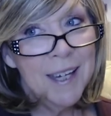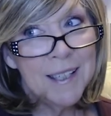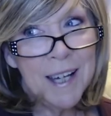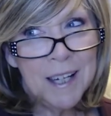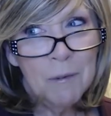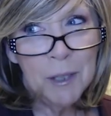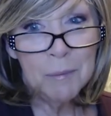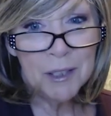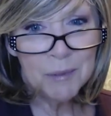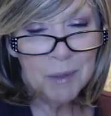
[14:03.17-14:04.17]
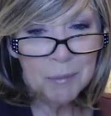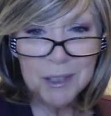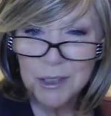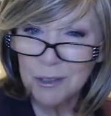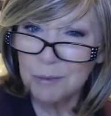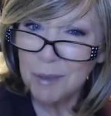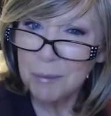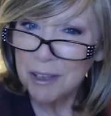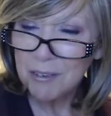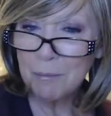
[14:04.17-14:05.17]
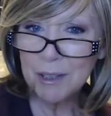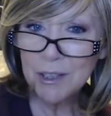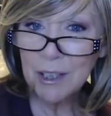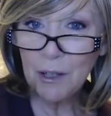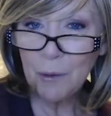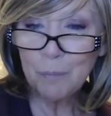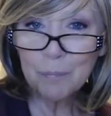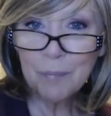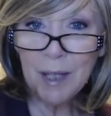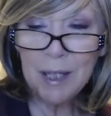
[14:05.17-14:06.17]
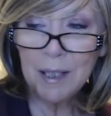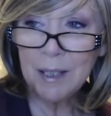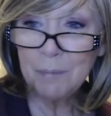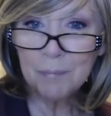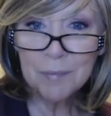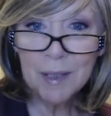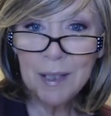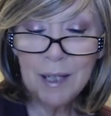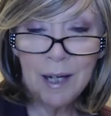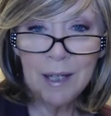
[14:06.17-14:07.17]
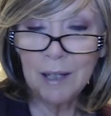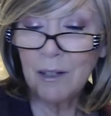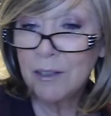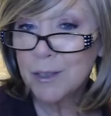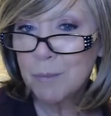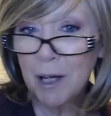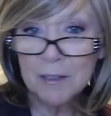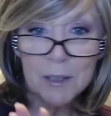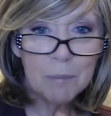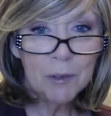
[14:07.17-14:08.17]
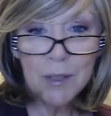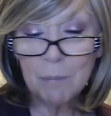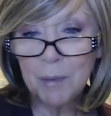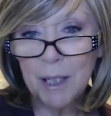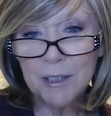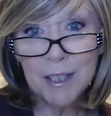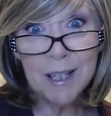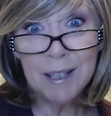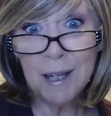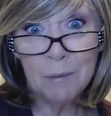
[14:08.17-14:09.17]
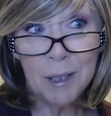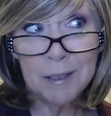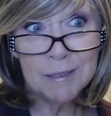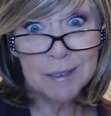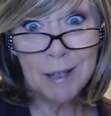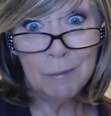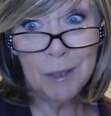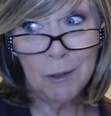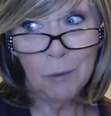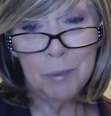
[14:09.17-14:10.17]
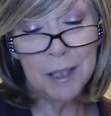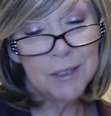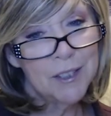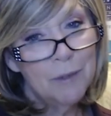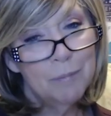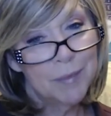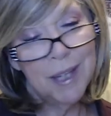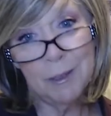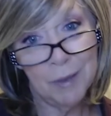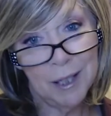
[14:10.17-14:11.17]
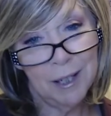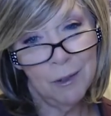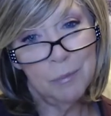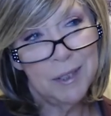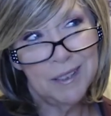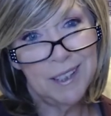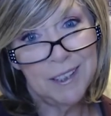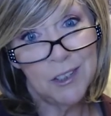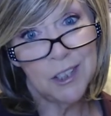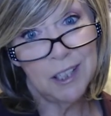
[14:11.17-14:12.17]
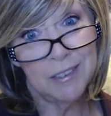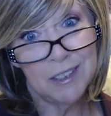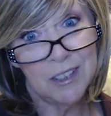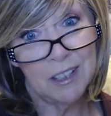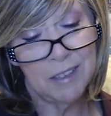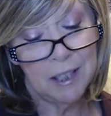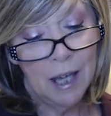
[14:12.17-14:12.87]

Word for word: I got one about maybe two, maybe three months ago, and um, I had all those boxes built up, and I said, I, I want I want to open it. So anyway, I opened it. I didn't share it, sorry.